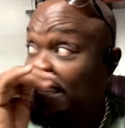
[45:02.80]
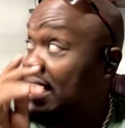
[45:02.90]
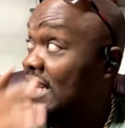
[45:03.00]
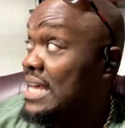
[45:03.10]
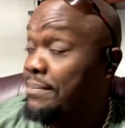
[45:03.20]

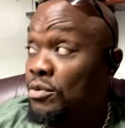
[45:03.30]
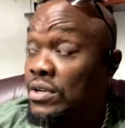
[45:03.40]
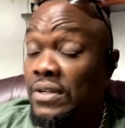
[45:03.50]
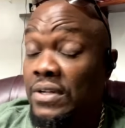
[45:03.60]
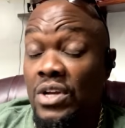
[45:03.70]
clip
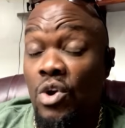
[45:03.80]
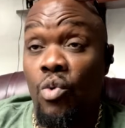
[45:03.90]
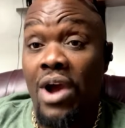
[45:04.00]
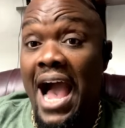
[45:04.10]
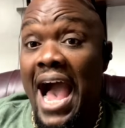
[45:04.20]
one
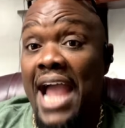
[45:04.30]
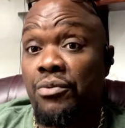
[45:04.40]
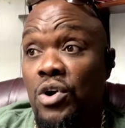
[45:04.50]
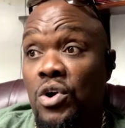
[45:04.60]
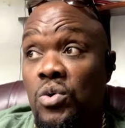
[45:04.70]
where I
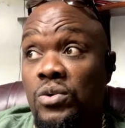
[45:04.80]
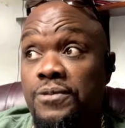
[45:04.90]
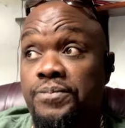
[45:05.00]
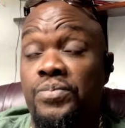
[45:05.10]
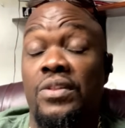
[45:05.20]
rolled
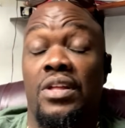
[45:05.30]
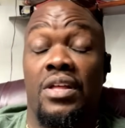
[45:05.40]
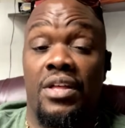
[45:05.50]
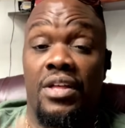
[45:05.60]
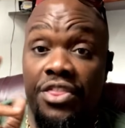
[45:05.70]

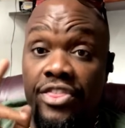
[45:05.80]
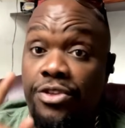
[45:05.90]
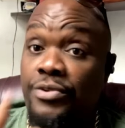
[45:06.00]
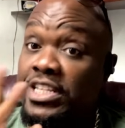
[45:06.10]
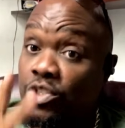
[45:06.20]

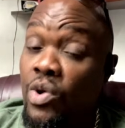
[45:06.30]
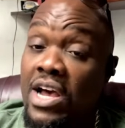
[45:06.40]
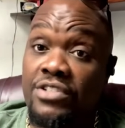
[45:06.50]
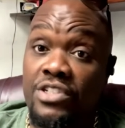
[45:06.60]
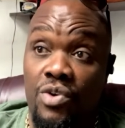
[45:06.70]
3
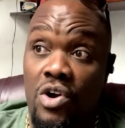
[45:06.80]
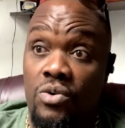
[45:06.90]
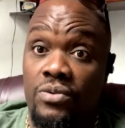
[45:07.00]
12s in a row.